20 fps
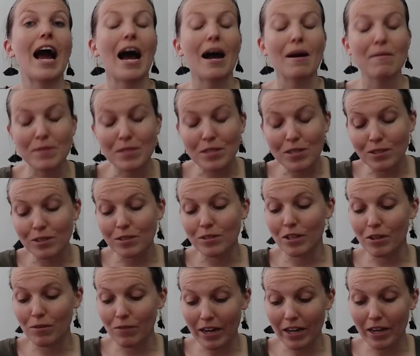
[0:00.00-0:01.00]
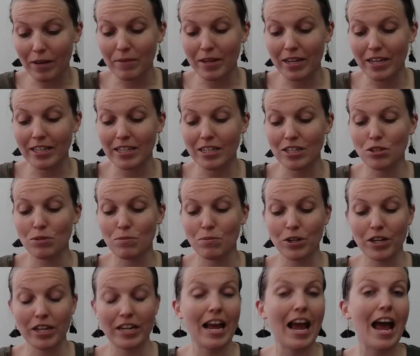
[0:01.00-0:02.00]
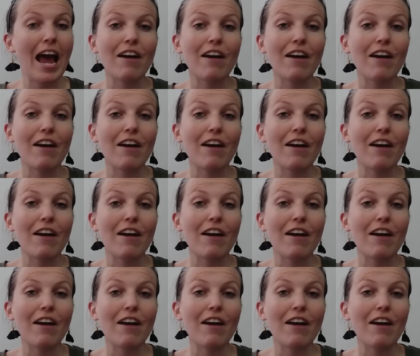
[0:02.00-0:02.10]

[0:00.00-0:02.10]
absolutely recommend to put in